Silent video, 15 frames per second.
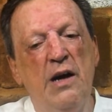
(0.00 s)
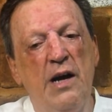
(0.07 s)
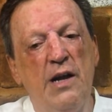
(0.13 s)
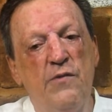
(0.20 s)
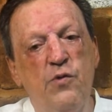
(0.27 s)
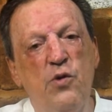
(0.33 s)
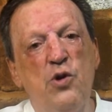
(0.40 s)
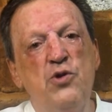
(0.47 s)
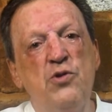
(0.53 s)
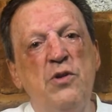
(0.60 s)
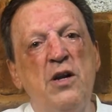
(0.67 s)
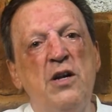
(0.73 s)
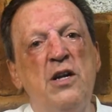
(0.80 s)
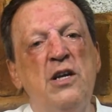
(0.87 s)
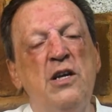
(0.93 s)

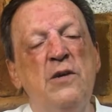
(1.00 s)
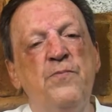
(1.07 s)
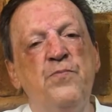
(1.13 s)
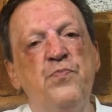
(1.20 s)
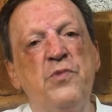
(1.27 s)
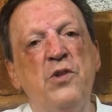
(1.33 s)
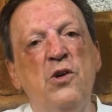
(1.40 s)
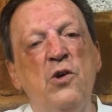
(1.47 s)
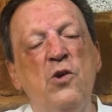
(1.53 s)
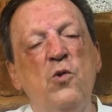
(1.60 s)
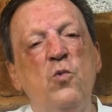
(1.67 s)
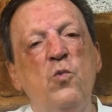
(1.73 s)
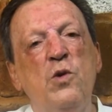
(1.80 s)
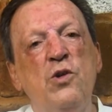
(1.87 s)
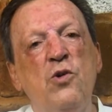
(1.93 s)
Unfortunately,
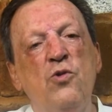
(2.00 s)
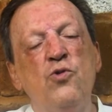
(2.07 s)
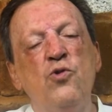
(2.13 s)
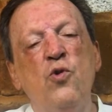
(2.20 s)
we don't